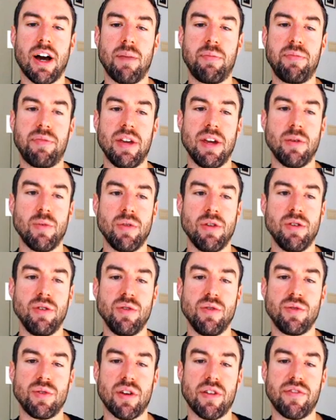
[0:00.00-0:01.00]
update when you
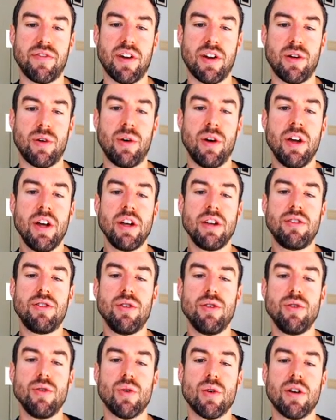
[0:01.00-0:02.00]
use our funnel
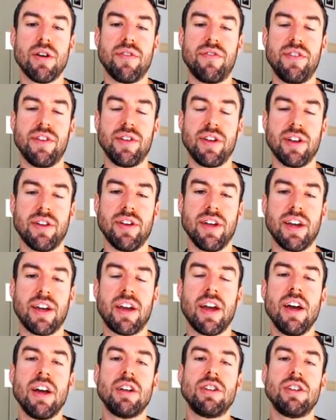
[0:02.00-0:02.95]
to your affiliate link.